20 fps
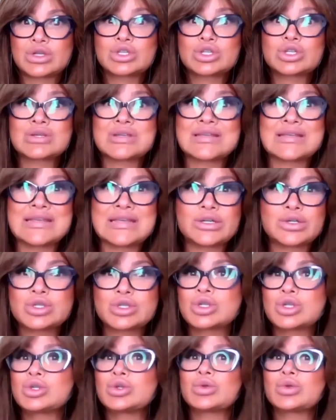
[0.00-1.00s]
to heal,
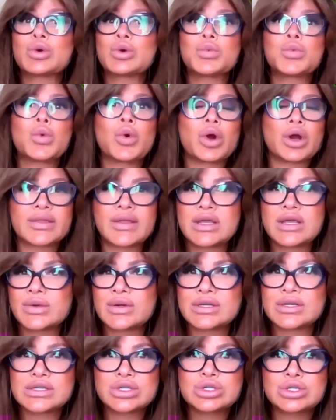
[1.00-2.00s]
to do the work that you
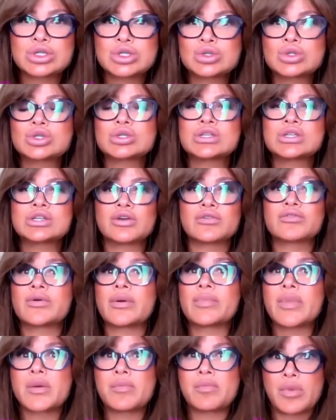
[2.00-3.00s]
need to do to heal
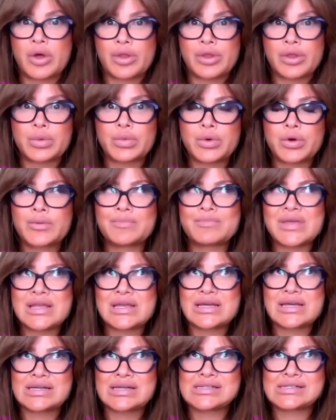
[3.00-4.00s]
from the mother wound
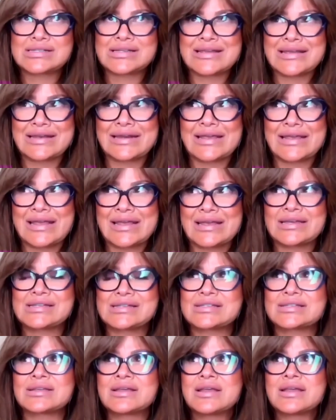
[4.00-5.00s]
because it
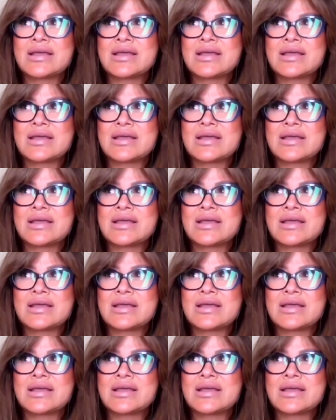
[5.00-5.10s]
is